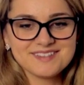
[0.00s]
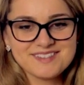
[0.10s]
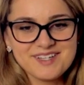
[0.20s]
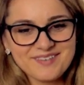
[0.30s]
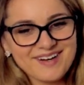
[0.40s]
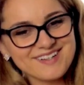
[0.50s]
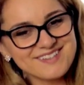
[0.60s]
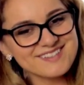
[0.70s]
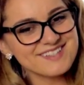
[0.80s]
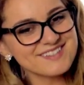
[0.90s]
Is it a writing
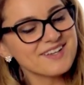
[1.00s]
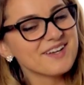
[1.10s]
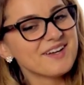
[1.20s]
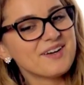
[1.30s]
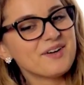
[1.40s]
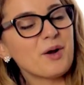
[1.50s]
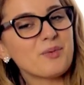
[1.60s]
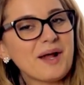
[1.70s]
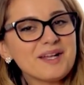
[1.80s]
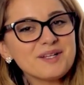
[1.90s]
utensil? A
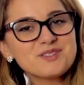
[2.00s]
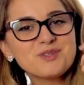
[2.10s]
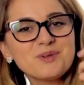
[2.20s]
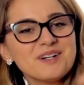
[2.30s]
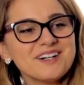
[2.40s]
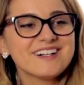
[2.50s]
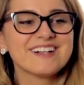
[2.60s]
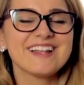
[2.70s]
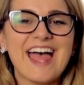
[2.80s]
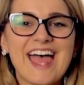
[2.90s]
writing tool,
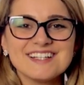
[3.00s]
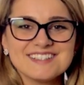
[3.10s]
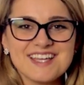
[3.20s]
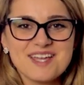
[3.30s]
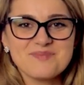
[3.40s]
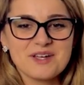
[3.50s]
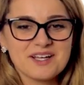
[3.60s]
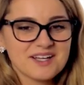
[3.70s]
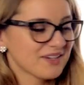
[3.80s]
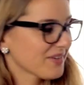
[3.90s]
and tape.
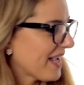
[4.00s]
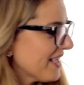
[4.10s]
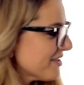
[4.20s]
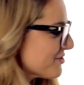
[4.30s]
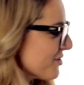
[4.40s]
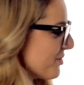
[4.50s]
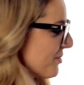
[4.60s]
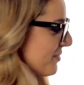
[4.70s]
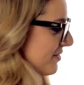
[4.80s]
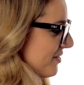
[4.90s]
Okay?
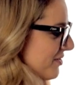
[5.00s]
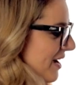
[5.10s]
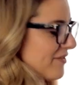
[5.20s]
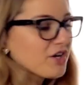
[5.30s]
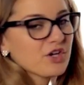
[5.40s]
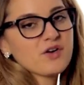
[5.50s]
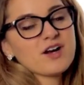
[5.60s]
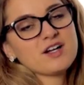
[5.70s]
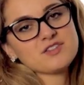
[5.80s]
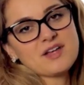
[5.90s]
So you have your cue
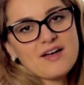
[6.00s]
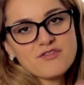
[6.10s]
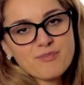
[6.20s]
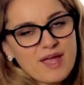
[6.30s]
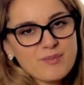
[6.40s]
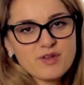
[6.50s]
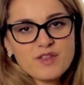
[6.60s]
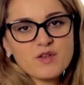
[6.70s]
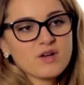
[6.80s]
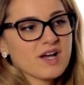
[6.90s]
cards, you have paper
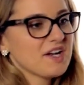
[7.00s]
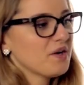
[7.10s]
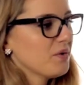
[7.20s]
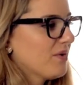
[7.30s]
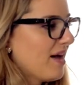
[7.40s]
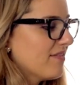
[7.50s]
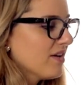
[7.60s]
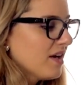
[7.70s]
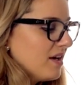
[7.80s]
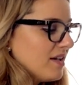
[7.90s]
that you cut out, you have
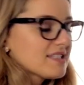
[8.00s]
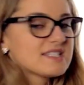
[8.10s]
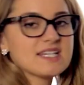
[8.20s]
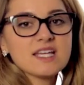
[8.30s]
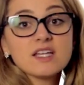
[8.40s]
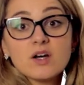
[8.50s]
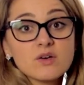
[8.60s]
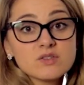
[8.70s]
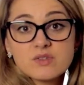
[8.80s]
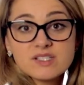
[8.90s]
sticky
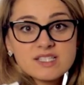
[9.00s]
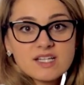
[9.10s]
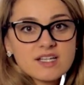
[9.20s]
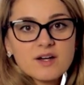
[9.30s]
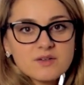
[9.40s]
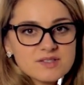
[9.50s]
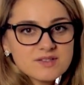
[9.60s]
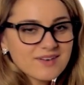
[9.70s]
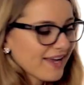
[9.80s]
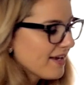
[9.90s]
notes,
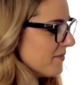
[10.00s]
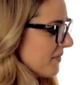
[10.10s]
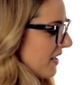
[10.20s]
okay?